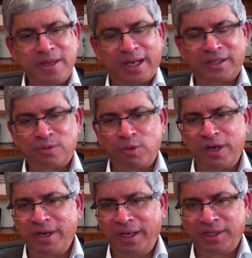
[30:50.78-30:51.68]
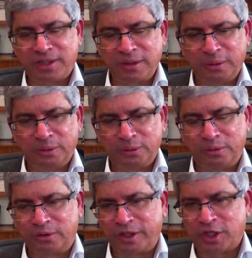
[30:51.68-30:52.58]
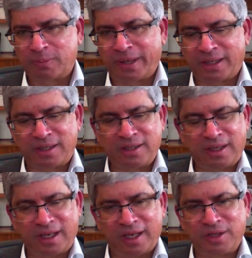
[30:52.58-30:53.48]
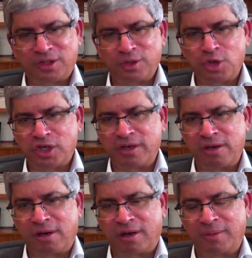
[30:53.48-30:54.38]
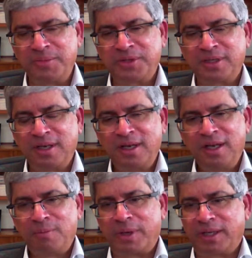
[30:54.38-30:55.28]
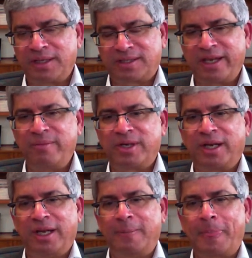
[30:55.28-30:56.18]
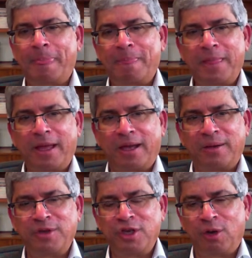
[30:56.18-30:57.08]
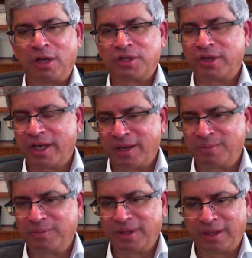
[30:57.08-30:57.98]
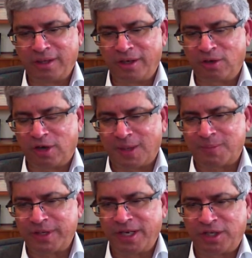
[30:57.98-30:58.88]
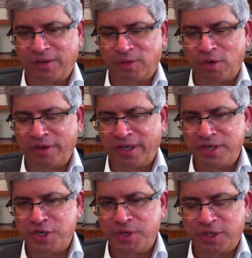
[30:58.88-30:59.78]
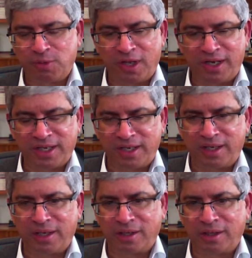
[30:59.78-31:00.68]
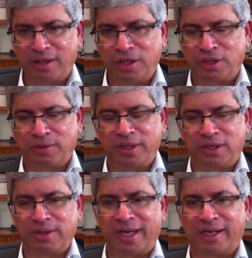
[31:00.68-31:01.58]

Yes, one needs to respect social norms, but at the same time, you also can incorporate your own individuality into